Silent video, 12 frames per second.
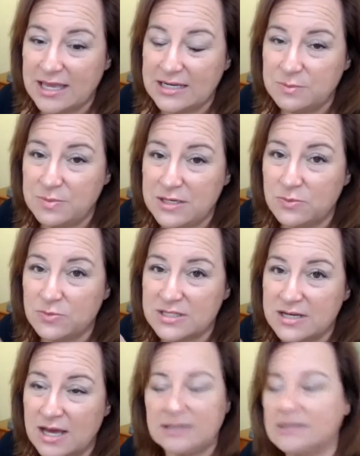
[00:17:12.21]
KDP was
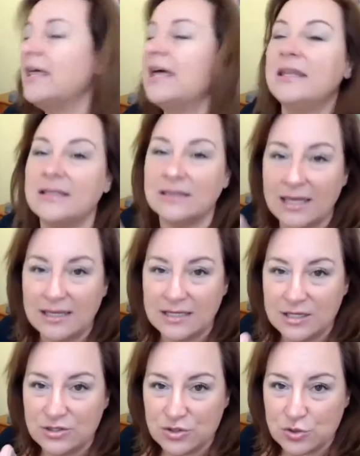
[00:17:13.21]
not letting
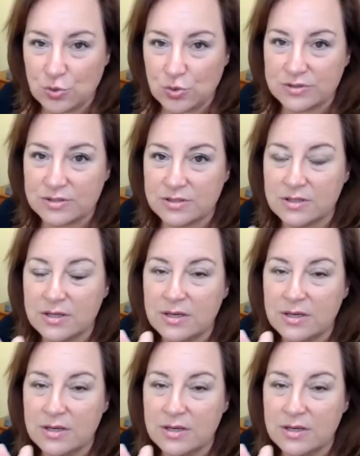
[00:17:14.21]
Lightning Source